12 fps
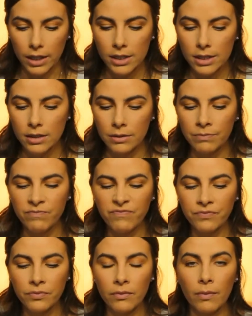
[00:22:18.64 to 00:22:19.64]
All right,
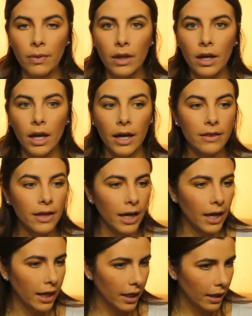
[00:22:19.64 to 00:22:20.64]

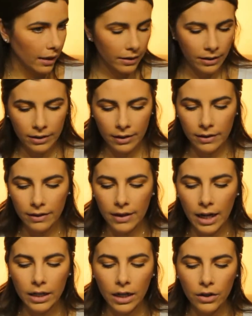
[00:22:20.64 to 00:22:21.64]
and then
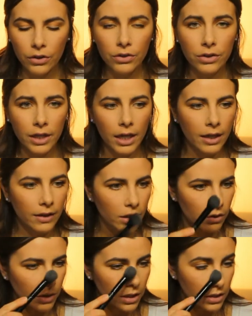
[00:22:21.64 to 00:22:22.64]
that other
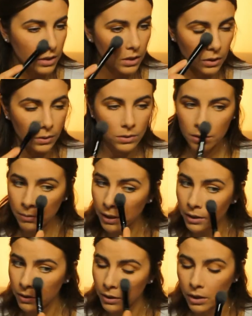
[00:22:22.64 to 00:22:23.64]
thing that you can
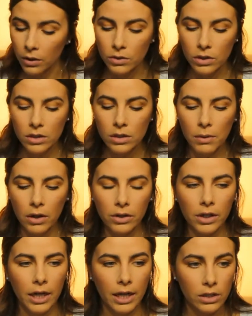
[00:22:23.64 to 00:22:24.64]
do to make your nose look
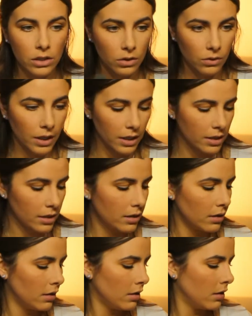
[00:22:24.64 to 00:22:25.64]
smaller, and I do
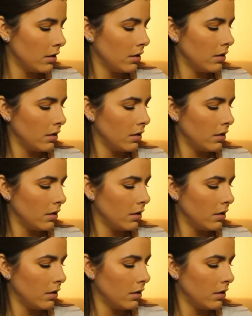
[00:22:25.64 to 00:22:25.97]
this